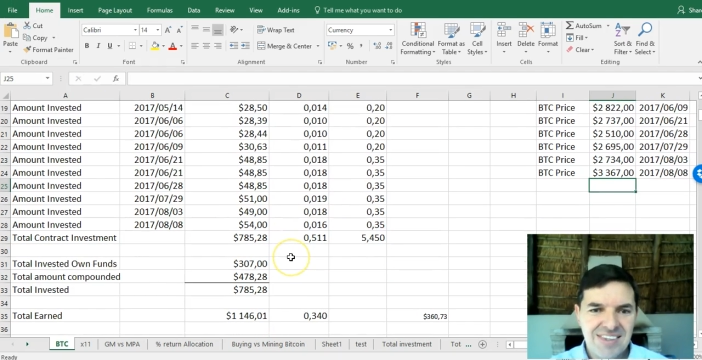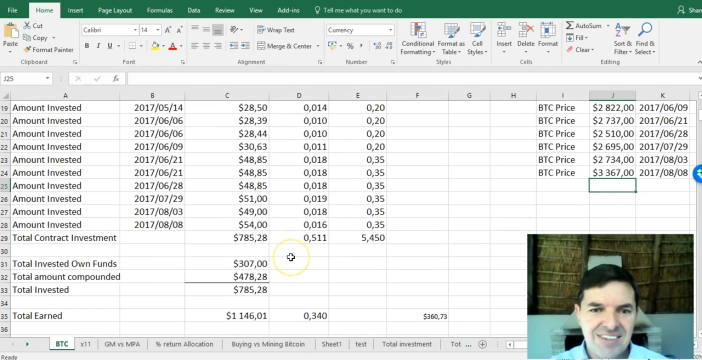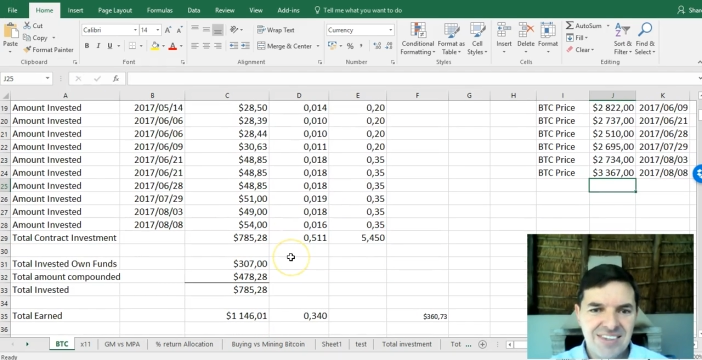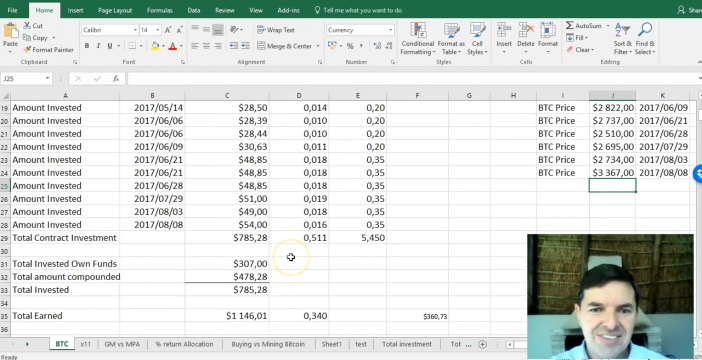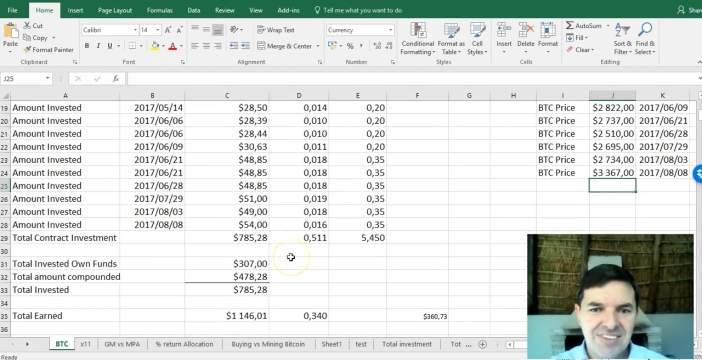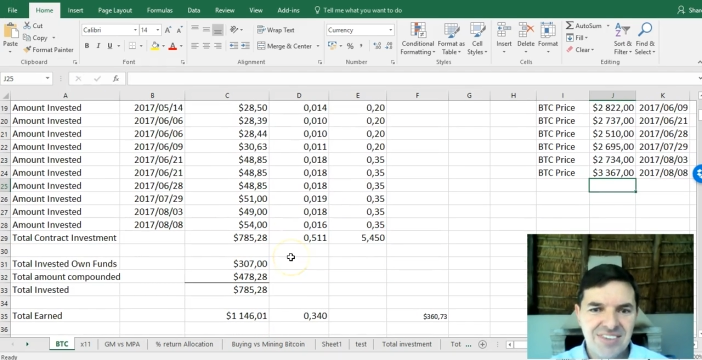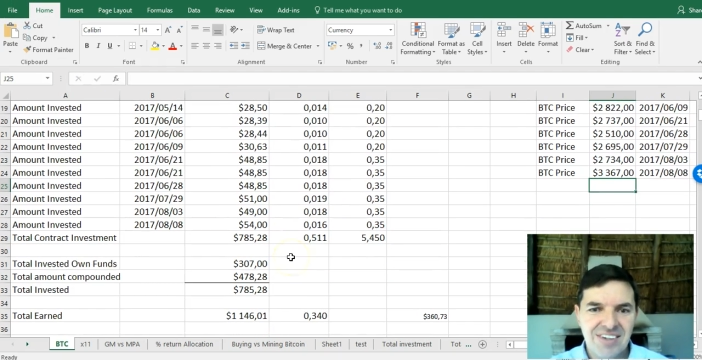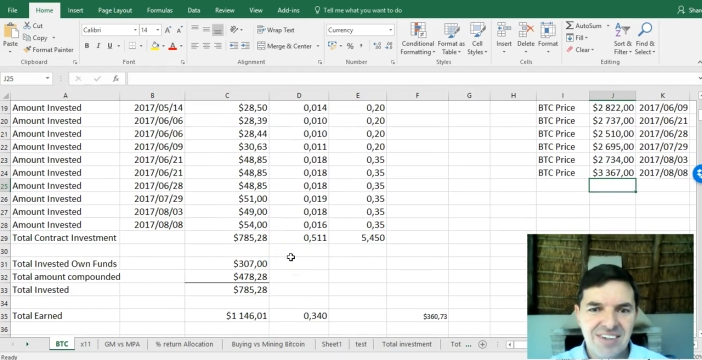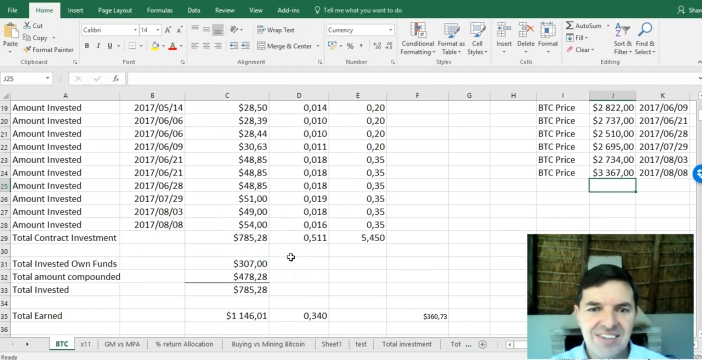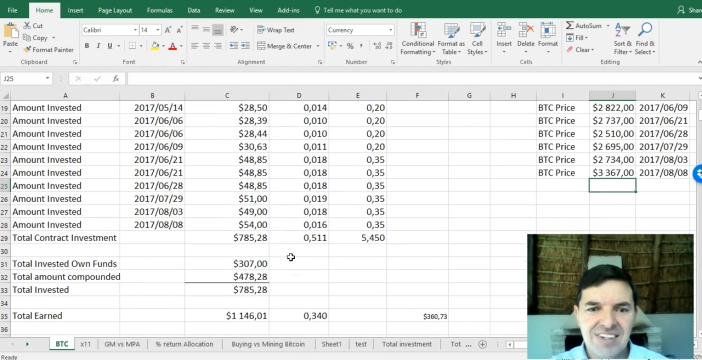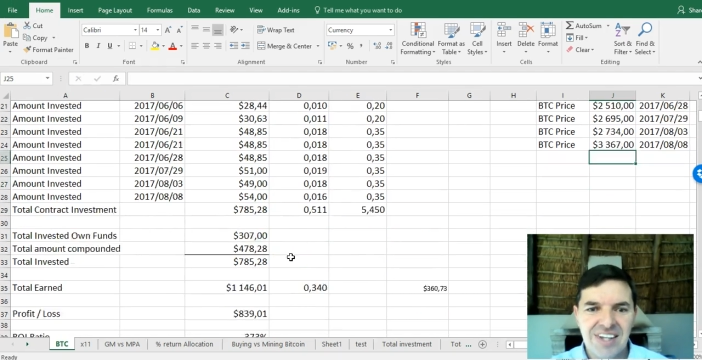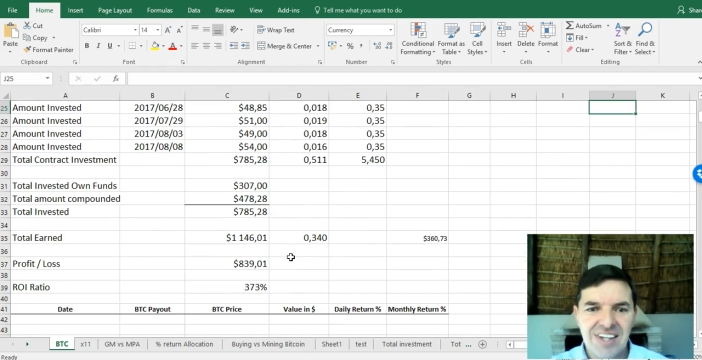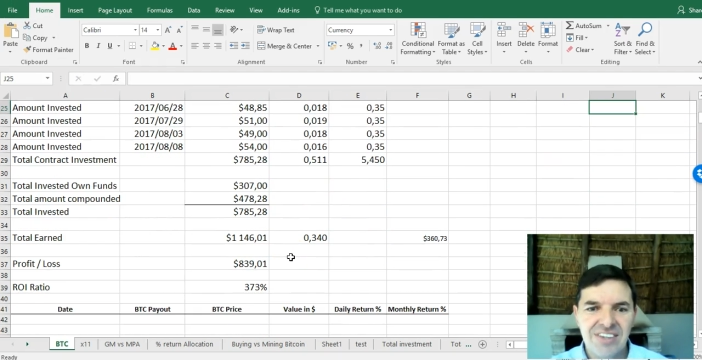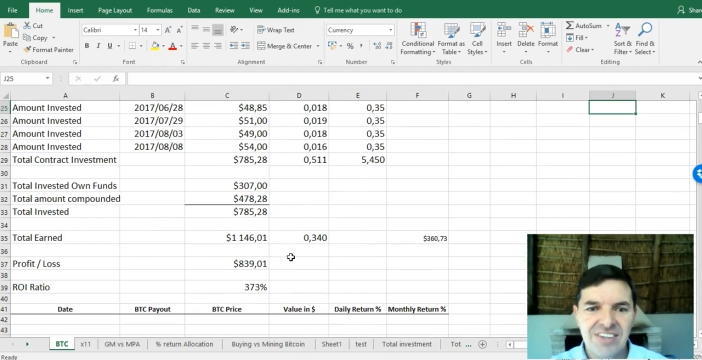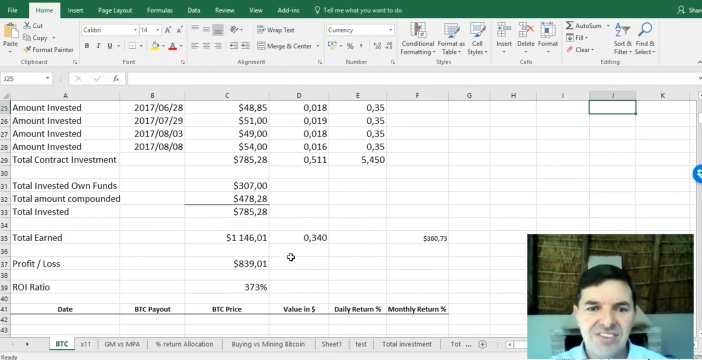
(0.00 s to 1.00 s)
these
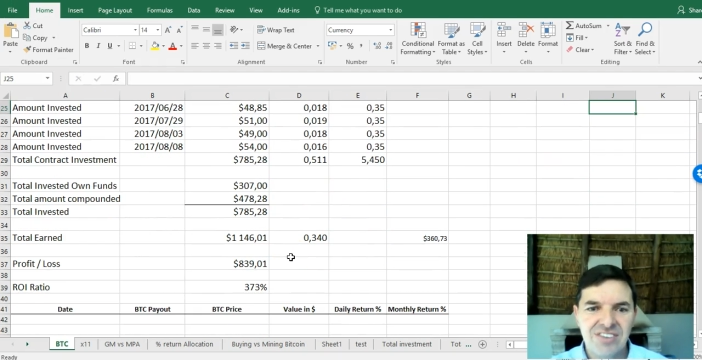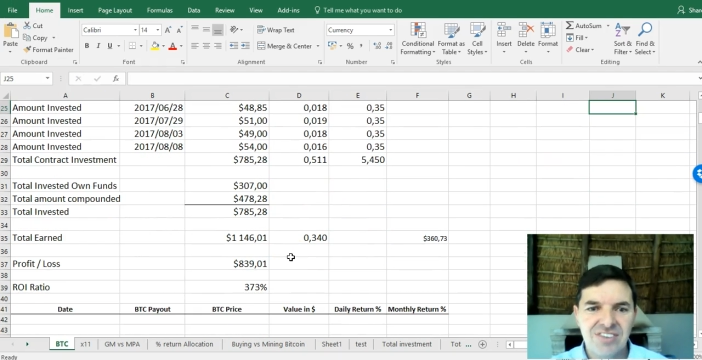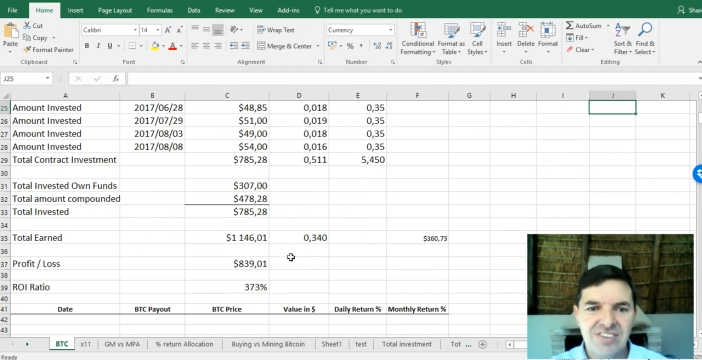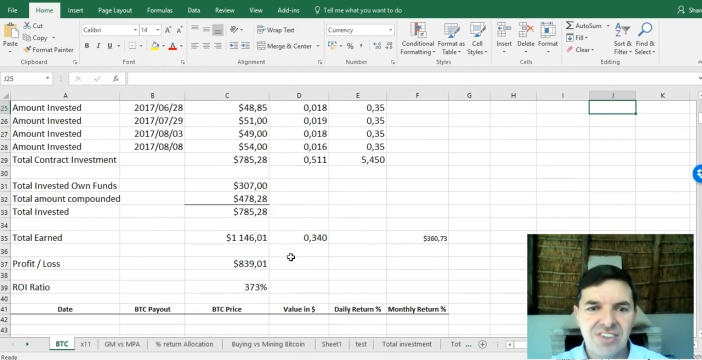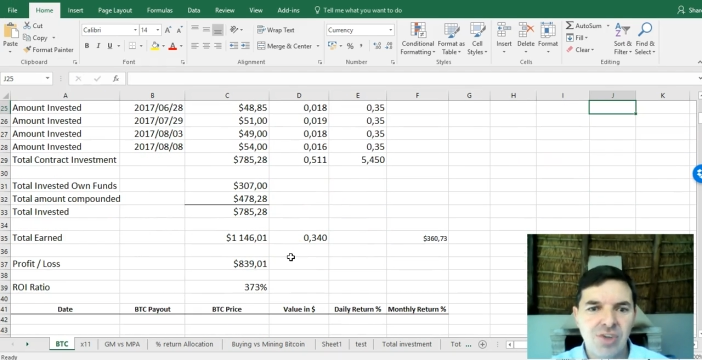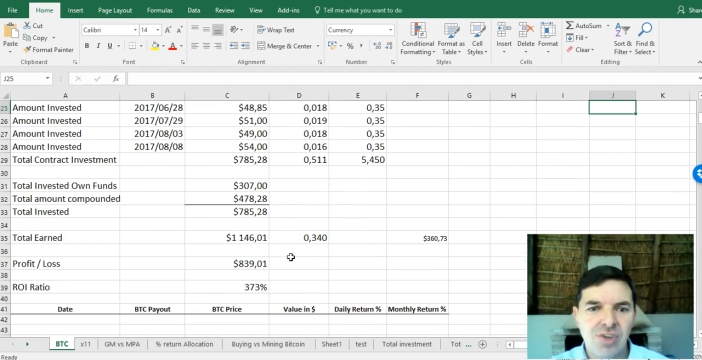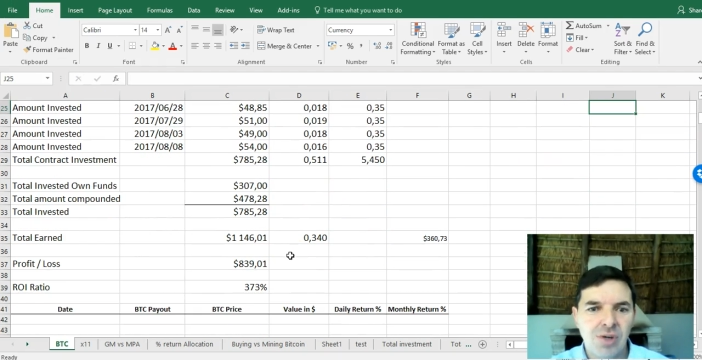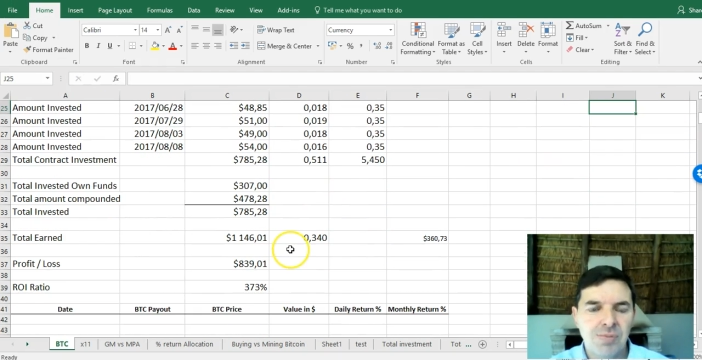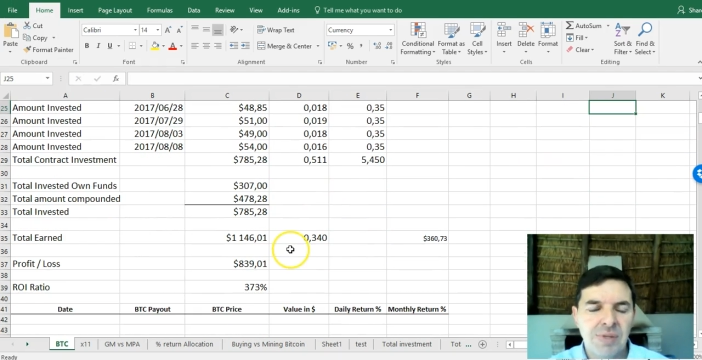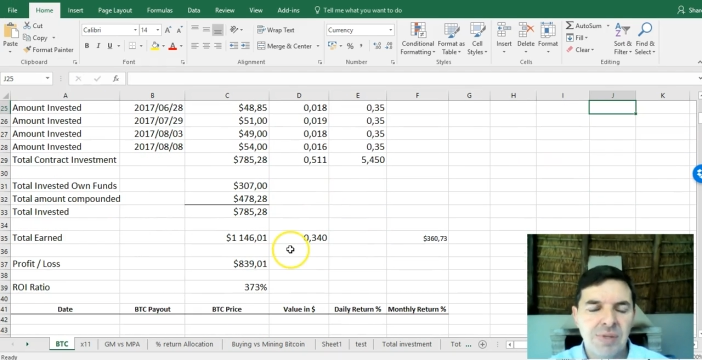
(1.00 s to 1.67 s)
calculations and so on,